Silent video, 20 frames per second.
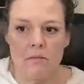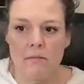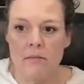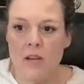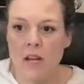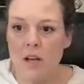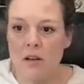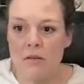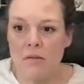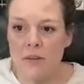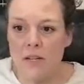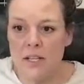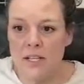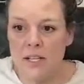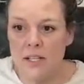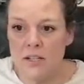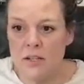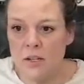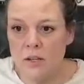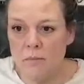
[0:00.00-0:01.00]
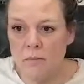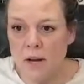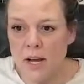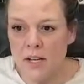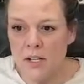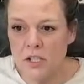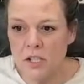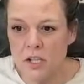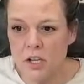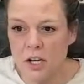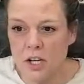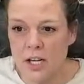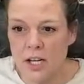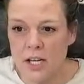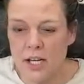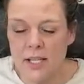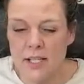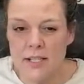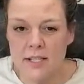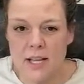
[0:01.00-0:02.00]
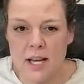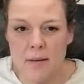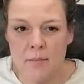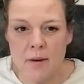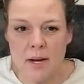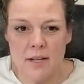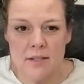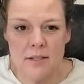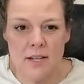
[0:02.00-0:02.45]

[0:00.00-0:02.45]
No, it didn't do it. My screen is side by